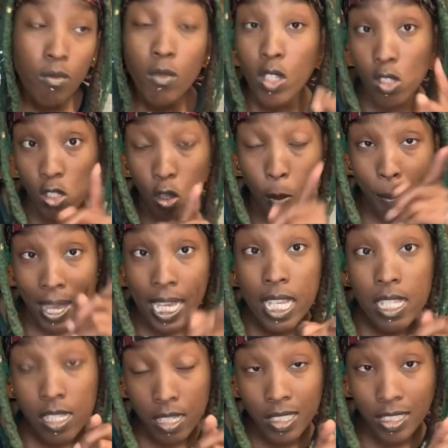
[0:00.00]
So pay
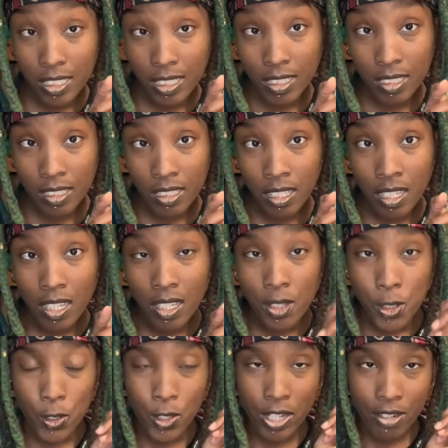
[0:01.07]
attention
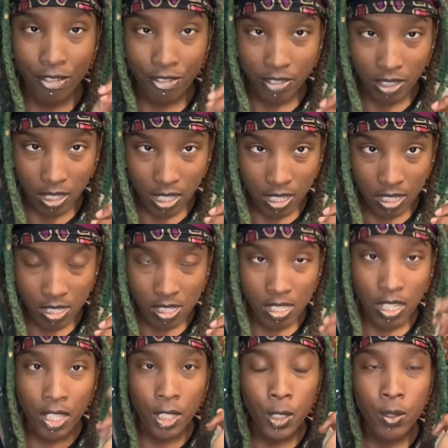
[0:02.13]
to your feelings
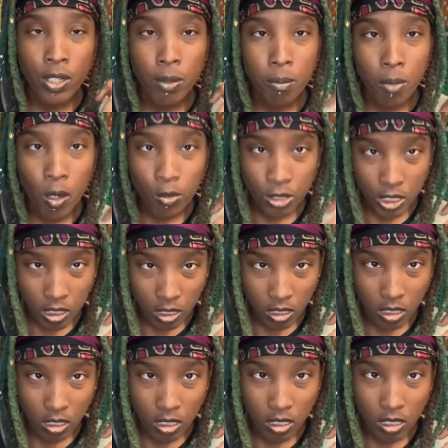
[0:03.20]
and your
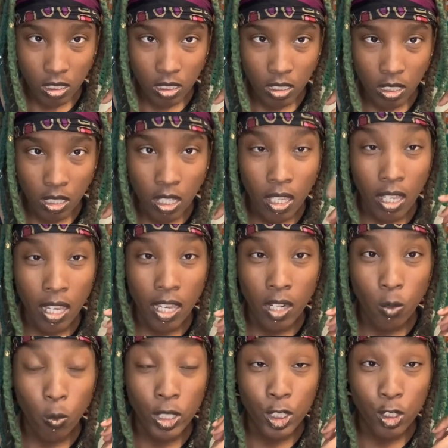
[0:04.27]
emotions and
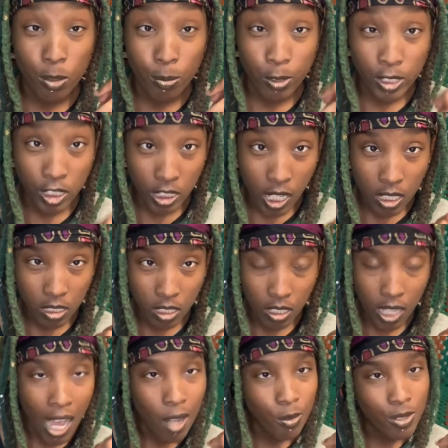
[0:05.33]
what you're projecting
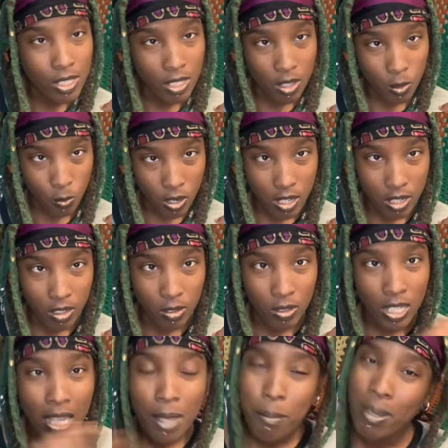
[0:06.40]
out into the world,
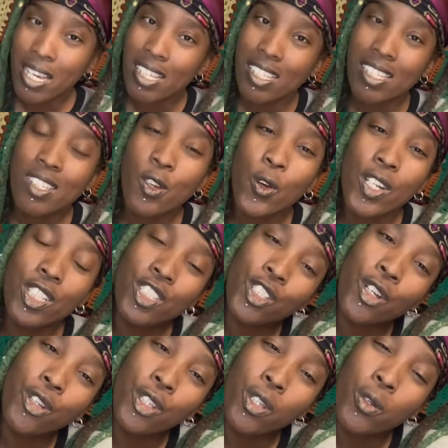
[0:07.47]
because it's going to show
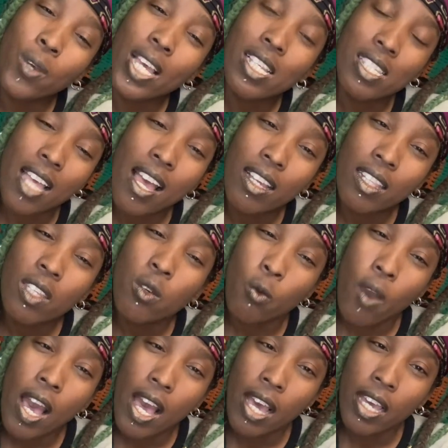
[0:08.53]
you exactly
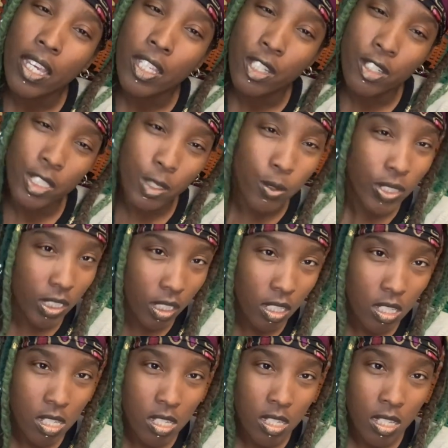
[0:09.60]
why you're doing
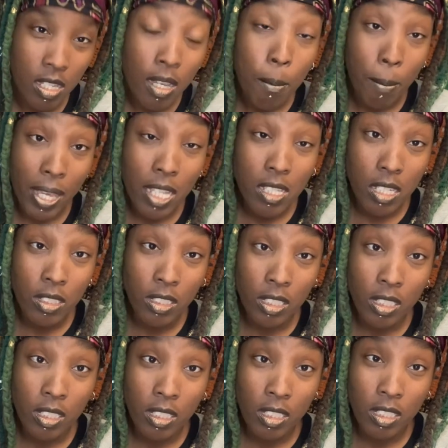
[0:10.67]
this. Pay attention.